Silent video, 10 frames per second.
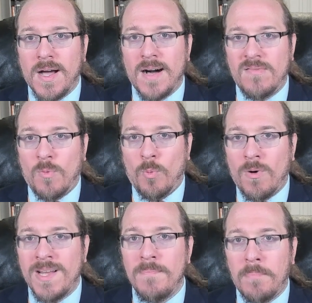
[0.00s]
of
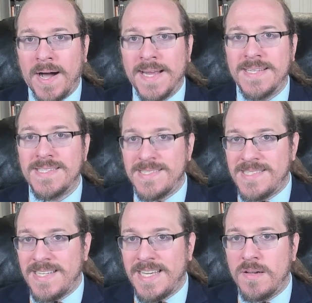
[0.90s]
1 minus
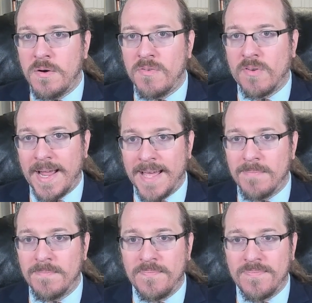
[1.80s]
z over
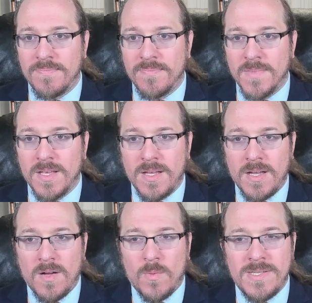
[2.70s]
m.
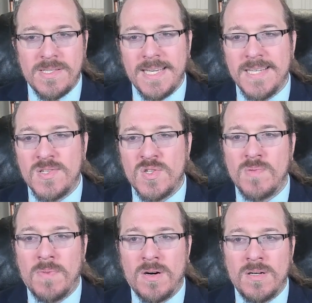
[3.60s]
When z is
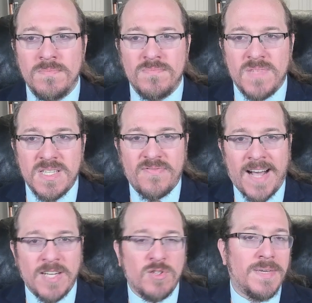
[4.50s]
small, this
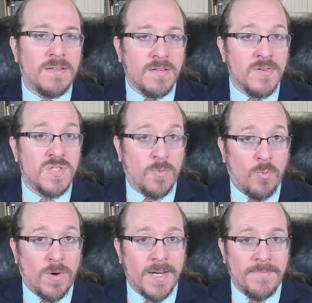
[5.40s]
factor will be close to
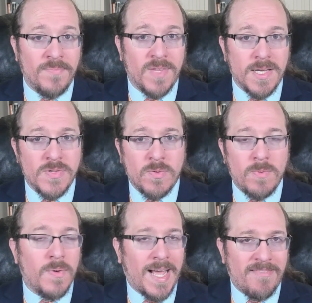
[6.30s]
1, so it
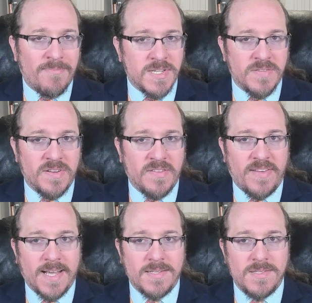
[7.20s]
won't have much of an
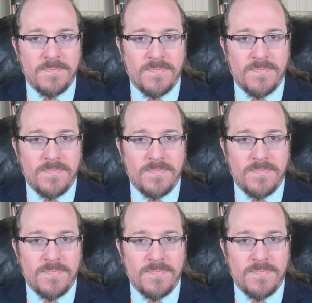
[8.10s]
effect.